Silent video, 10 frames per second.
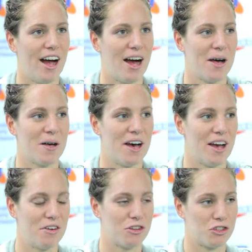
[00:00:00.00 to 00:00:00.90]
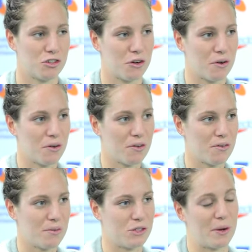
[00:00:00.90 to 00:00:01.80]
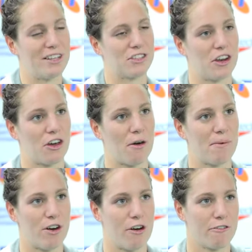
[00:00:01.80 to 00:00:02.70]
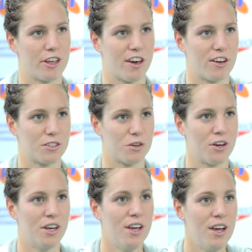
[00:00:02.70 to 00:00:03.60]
I'm not sure which way it's going to go, but hopefully it goes good.